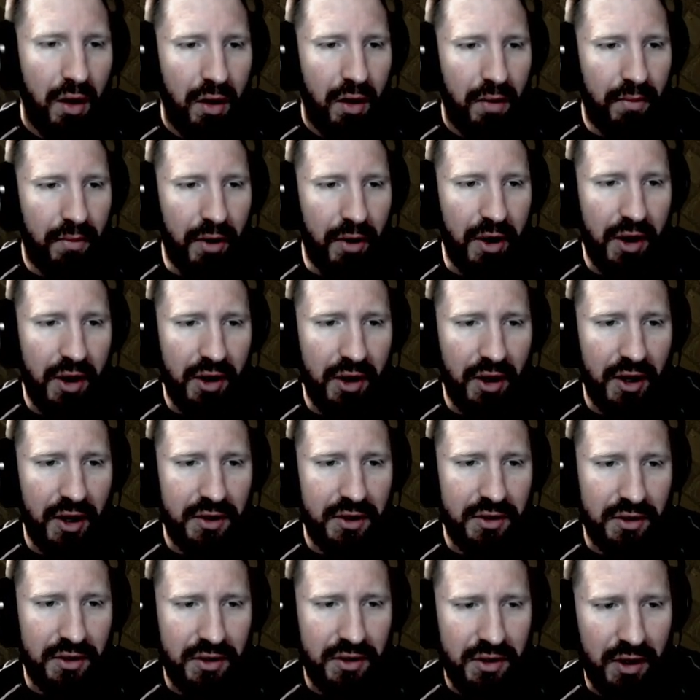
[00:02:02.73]
But
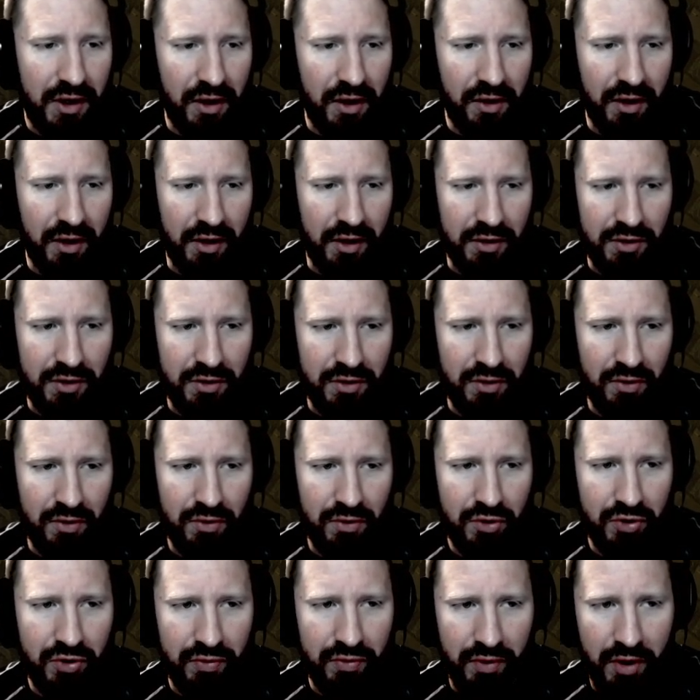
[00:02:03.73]
nonetheless, let's take a look at the
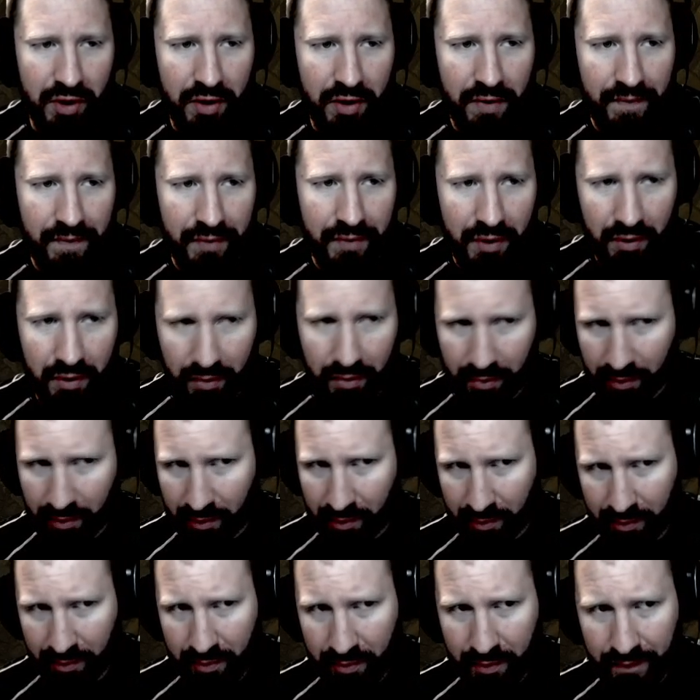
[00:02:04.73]
Sorcerer
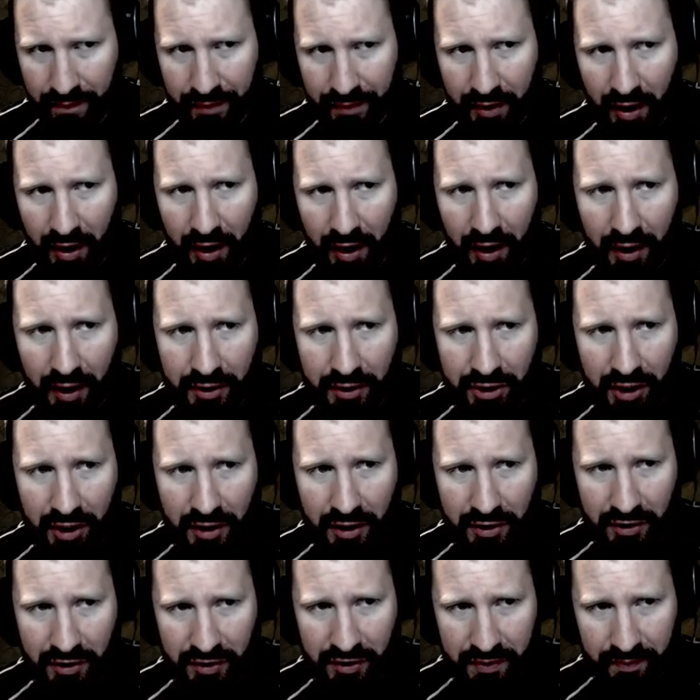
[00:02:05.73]

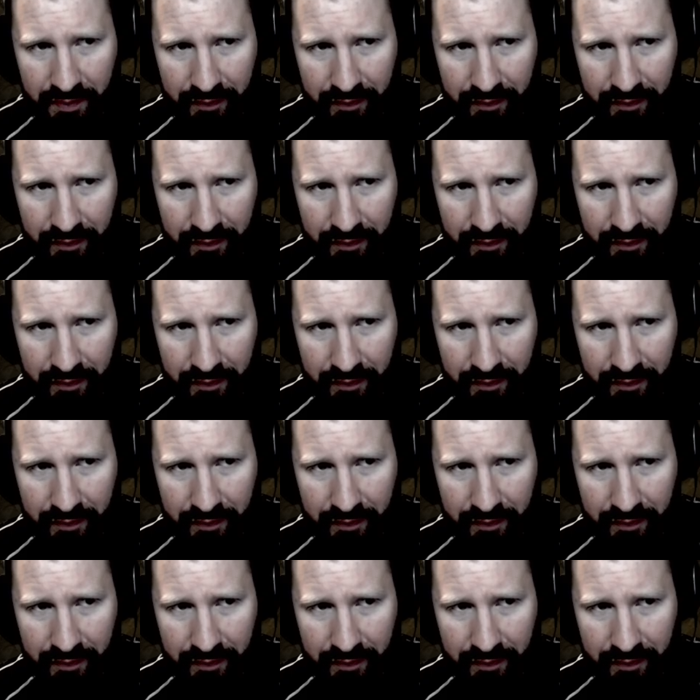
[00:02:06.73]
changes.